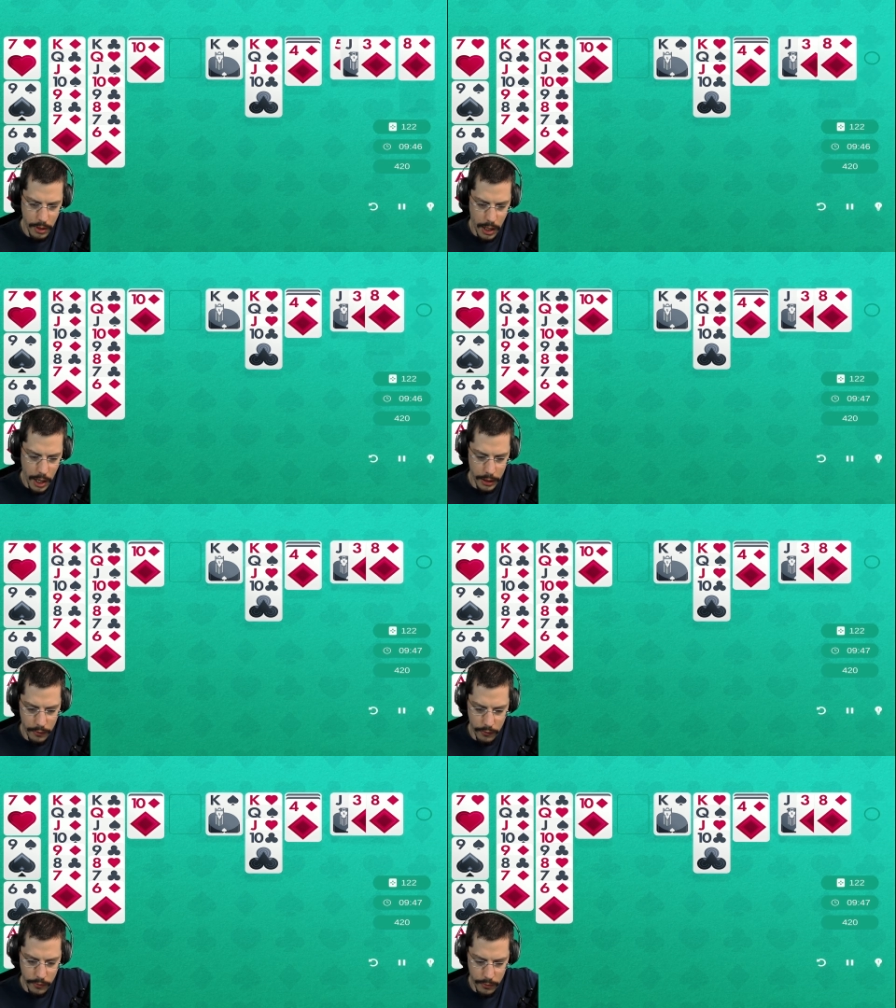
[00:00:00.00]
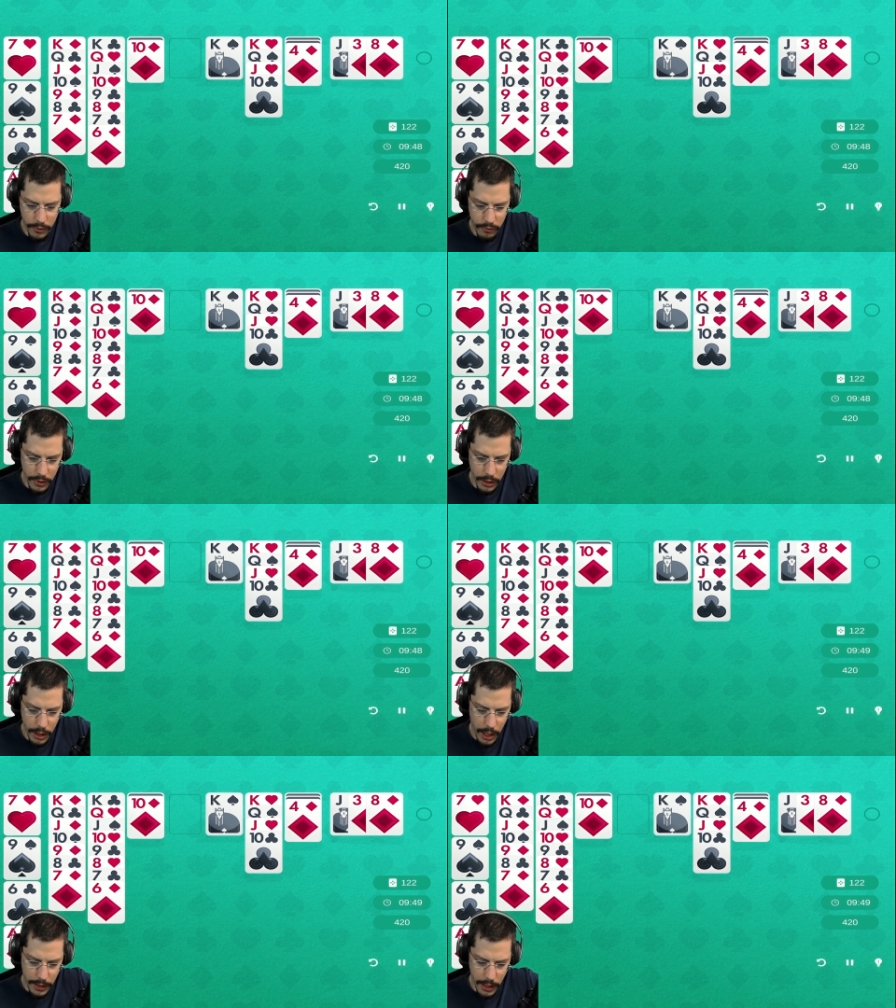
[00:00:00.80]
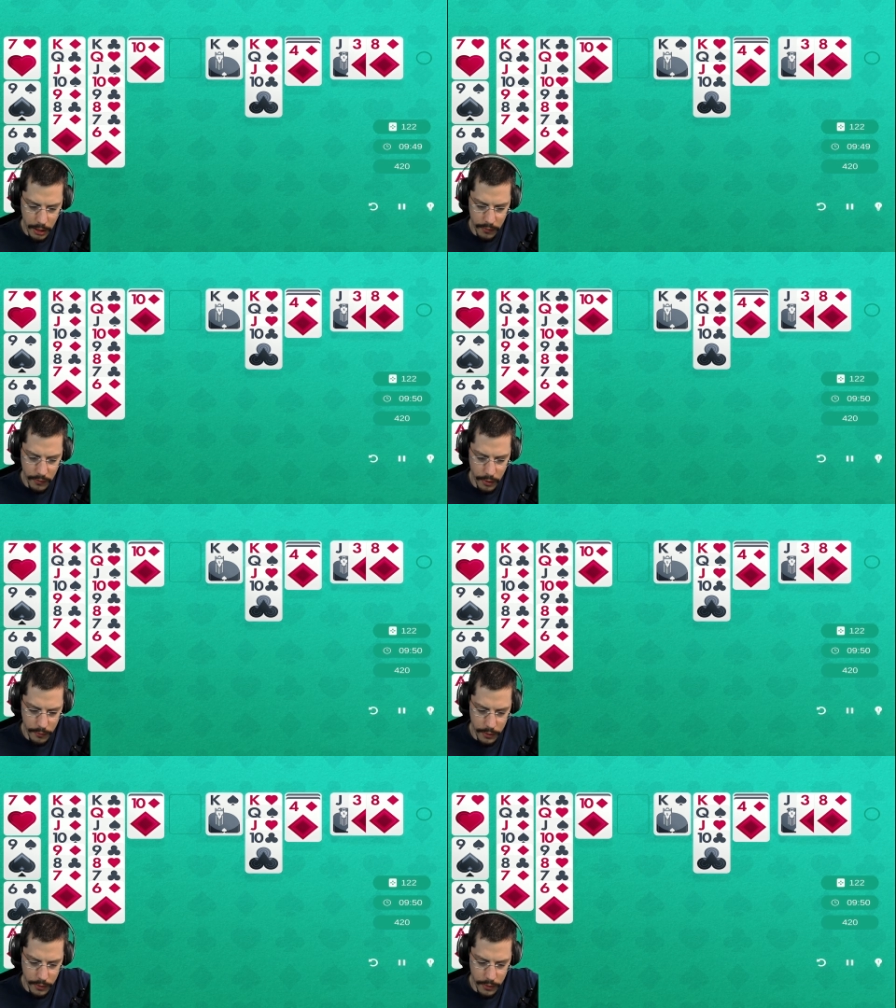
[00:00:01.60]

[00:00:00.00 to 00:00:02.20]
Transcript: Ah, that's a retreat. I cannot solve